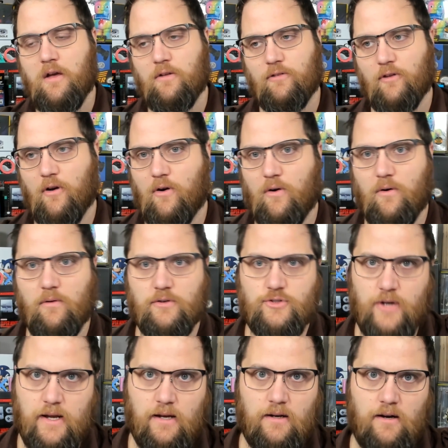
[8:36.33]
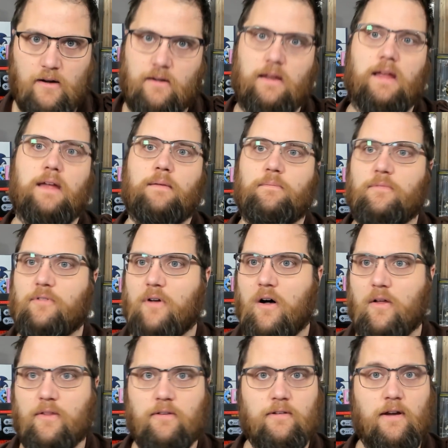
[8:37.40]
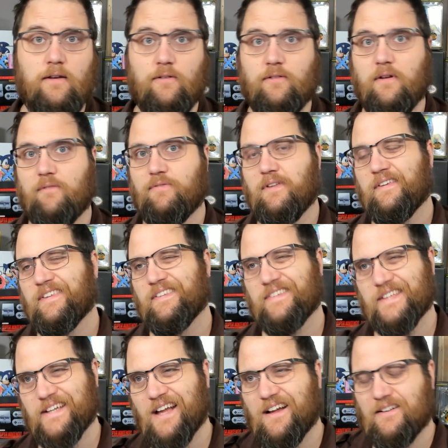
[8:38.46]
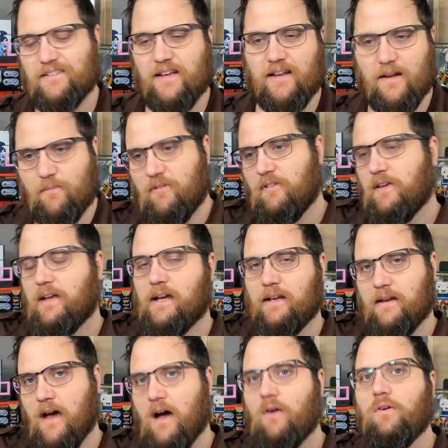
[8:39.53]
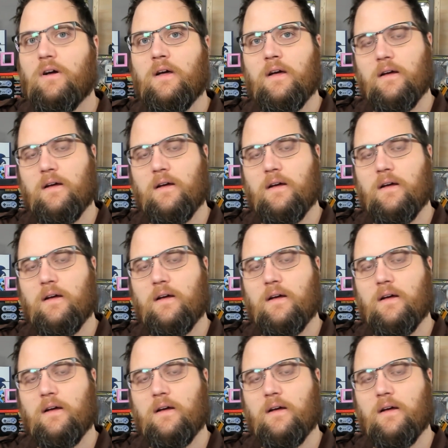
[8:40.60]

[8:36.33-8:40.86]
So trading card games, all this kind of stuff, this is the content I'm seeking now